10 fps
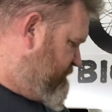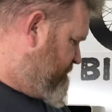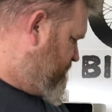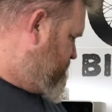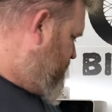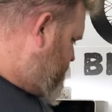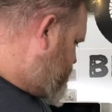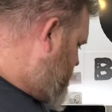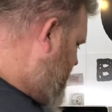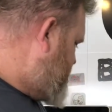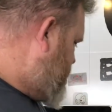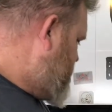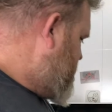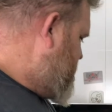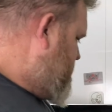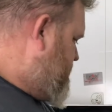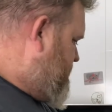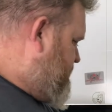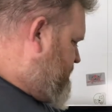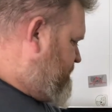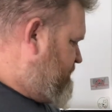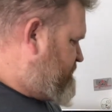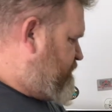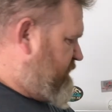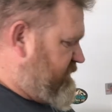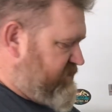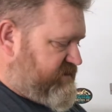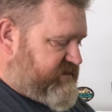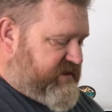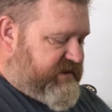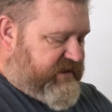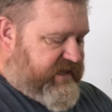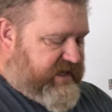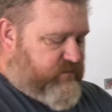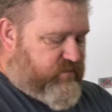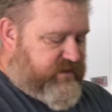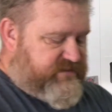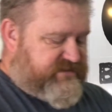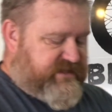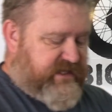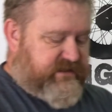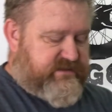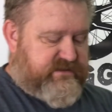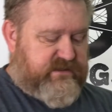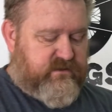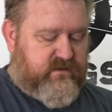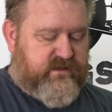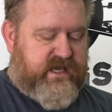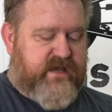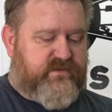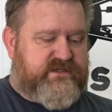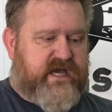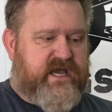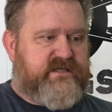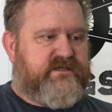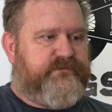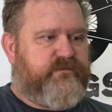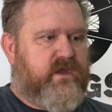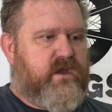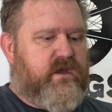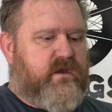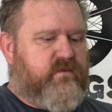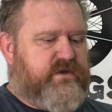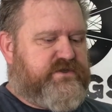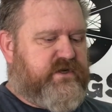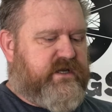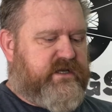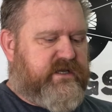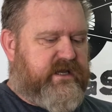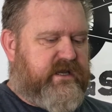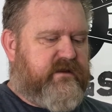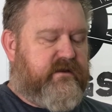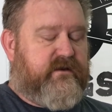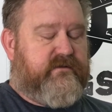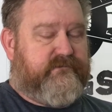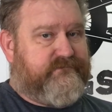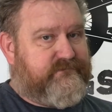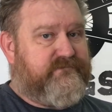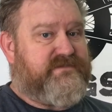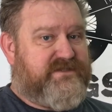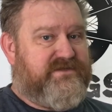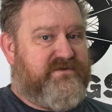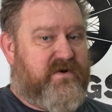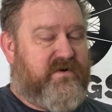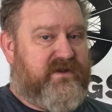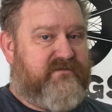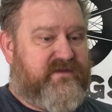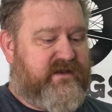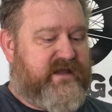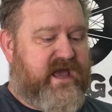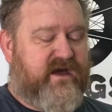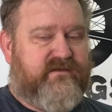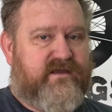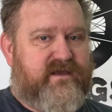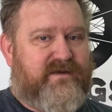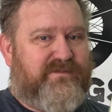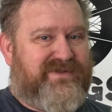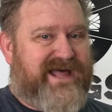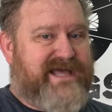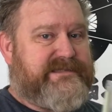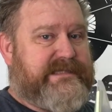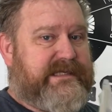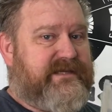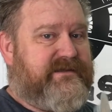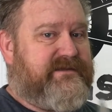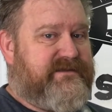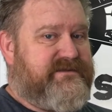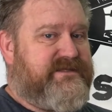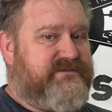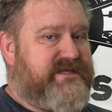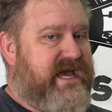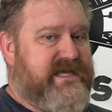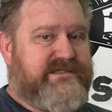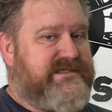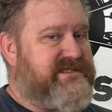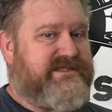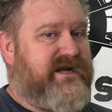exhaust wrap. This kit came with stainless steel cable ties, which you're going to need to hold everything down. Plastic zip ties just